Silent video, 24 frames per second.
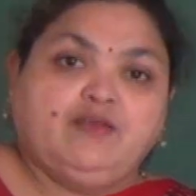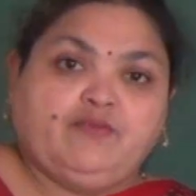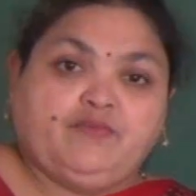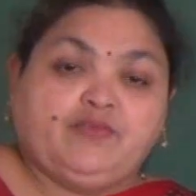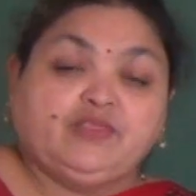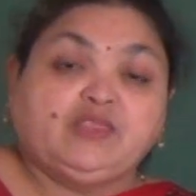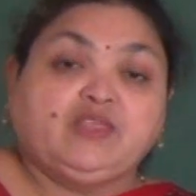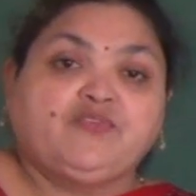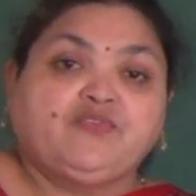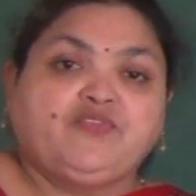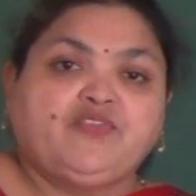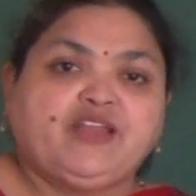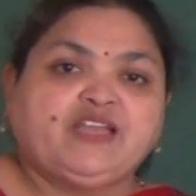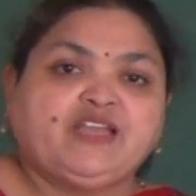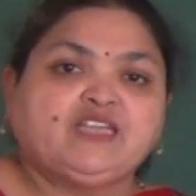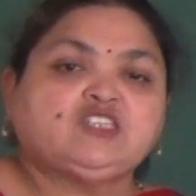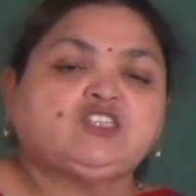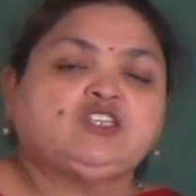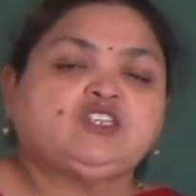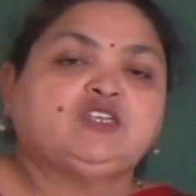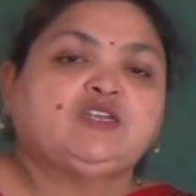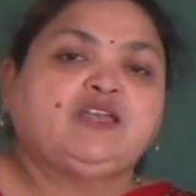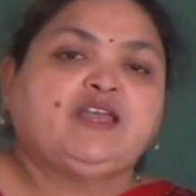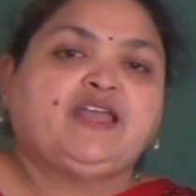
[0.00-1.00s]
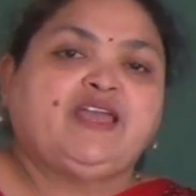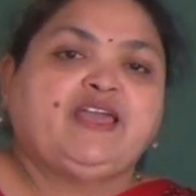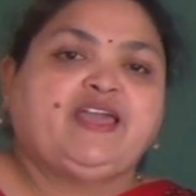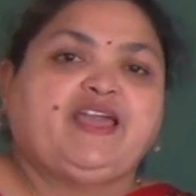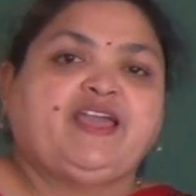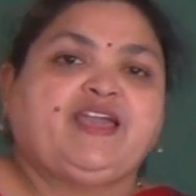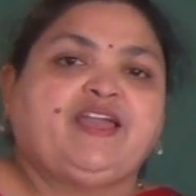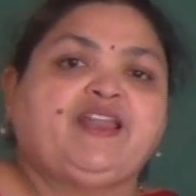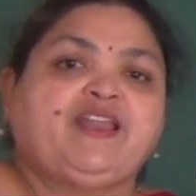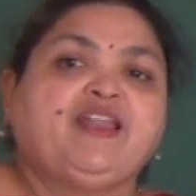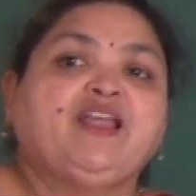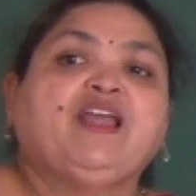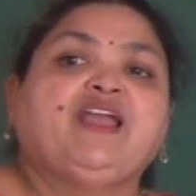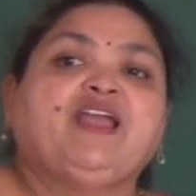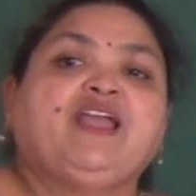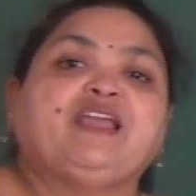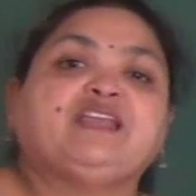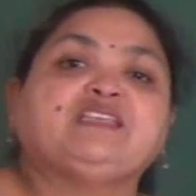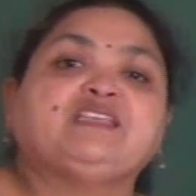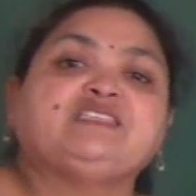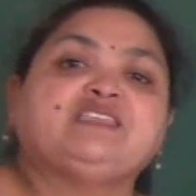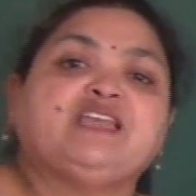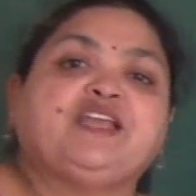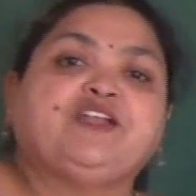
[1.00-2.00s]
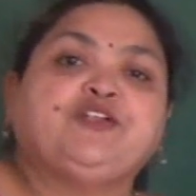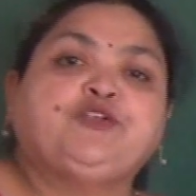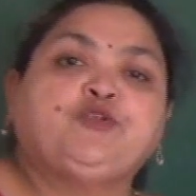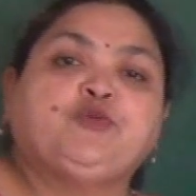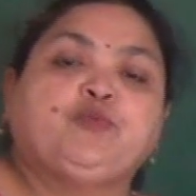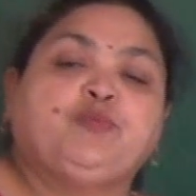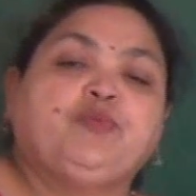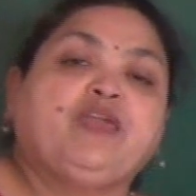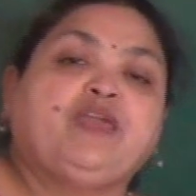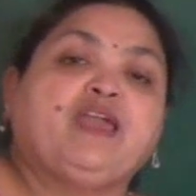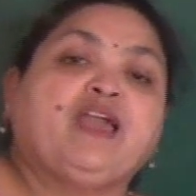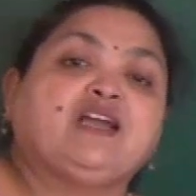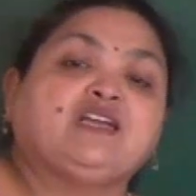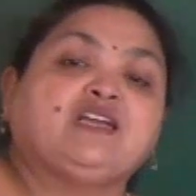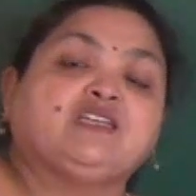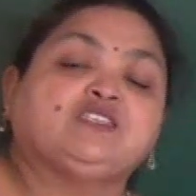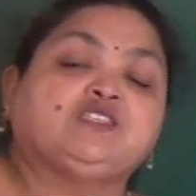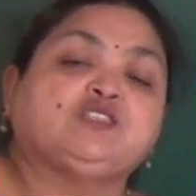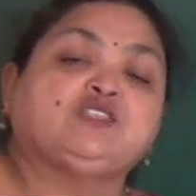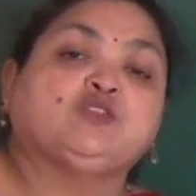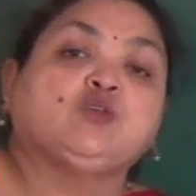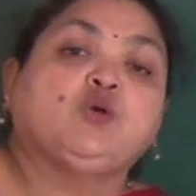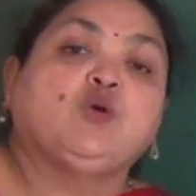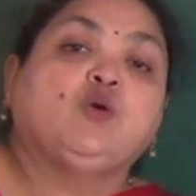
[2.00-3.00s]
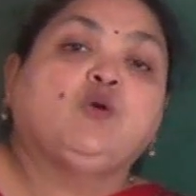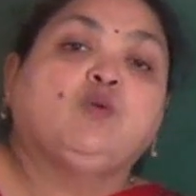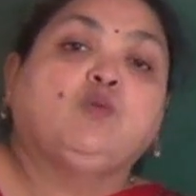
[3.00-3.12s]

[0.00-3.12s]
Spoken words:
with the fresh air is said to be as